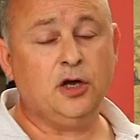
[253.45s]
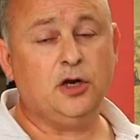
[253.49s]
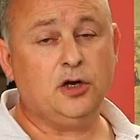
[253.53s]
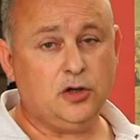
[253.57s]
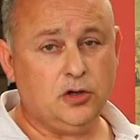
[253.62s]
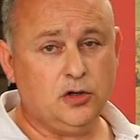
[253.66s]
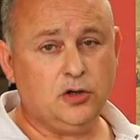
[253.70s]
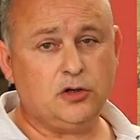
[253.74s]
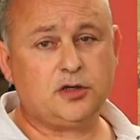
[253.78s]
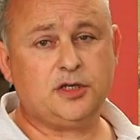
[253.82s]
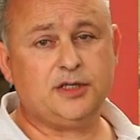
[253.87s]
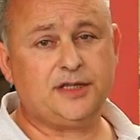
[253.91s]

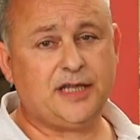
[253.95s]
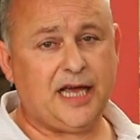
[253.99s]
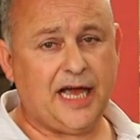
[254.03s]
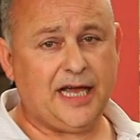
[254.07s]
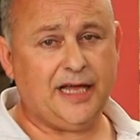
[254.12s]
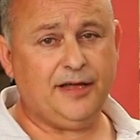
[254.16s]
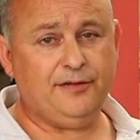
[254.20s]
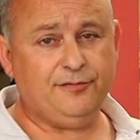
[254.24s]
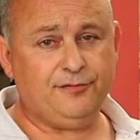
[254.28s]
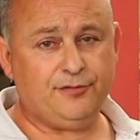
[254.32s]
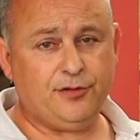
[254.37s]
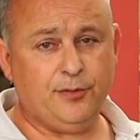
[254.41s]
look at
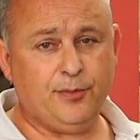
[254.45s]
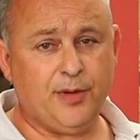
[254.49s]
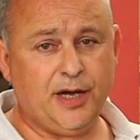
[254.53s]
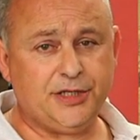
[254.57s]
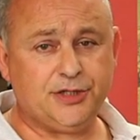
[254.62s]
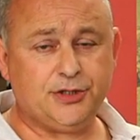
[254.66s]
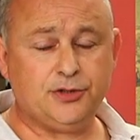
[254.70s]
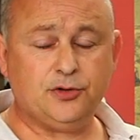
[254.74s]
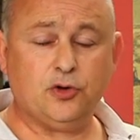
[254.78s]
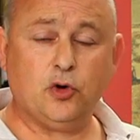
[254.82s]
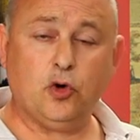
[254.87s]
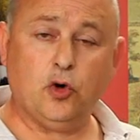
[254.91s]
that
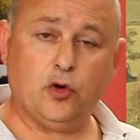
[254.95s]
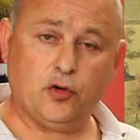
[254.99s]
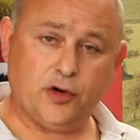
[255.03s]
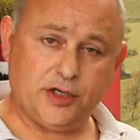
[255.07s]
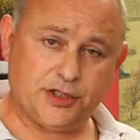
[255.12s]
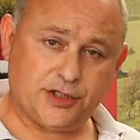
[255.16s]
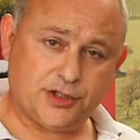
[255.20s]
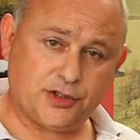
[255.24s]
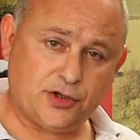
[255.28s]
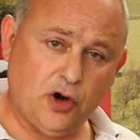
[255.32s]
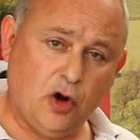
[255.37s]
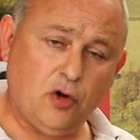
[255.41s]
information or
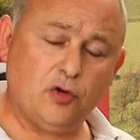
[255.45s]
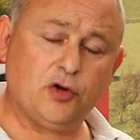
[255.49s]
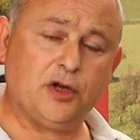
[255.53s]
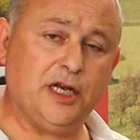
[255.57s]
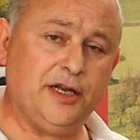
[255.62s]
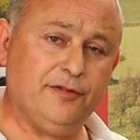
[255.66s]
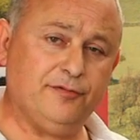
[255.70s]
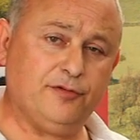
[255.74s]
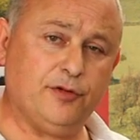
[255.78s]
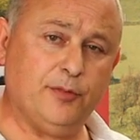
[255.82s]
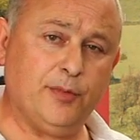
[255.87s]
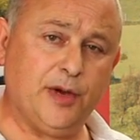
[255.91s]

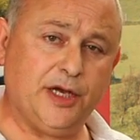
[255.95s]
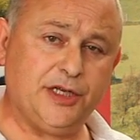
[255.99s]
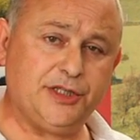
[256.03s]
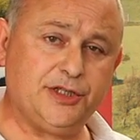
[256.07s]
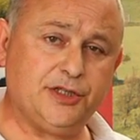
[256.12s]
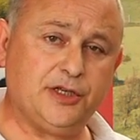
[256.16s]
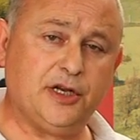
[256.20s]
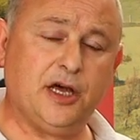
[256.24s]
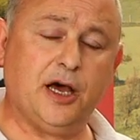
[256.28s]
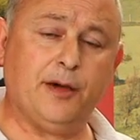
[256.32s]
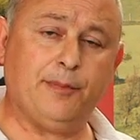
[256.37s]
historical information